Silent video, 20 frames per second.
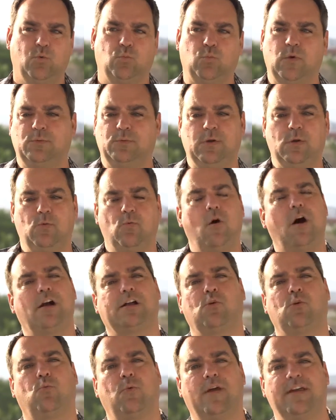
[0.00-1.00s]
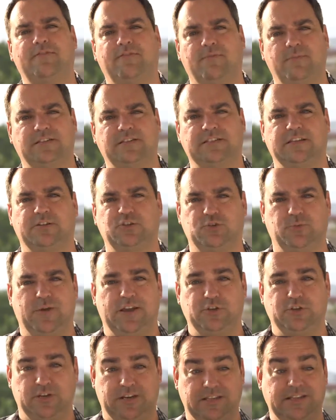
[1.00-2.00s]
when we walk away from a
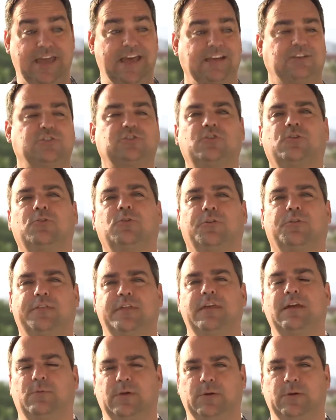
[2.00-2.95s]
situation, an external thing,